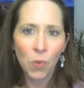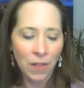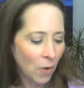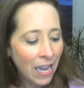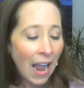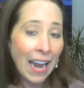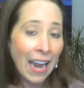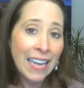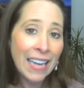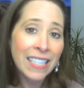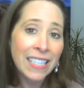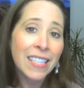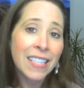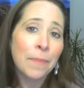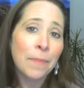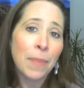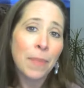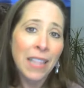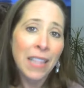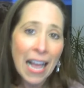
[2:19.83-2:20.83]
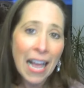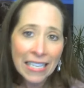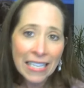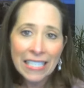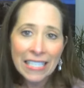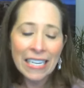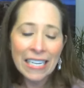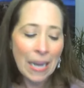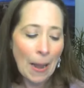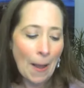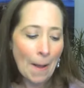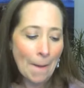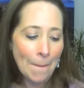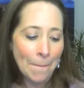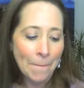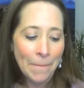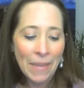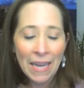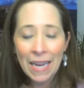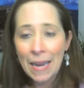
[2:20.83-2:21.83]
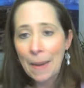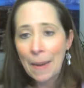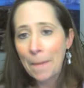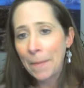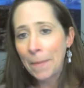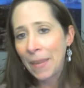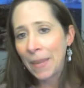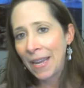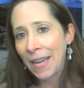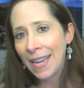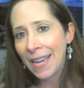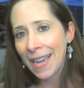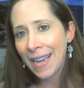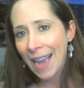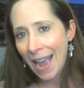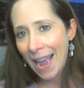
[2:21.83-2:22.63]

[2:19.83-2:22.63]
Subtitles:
is one of those, and that's been pulled from a lot of markets,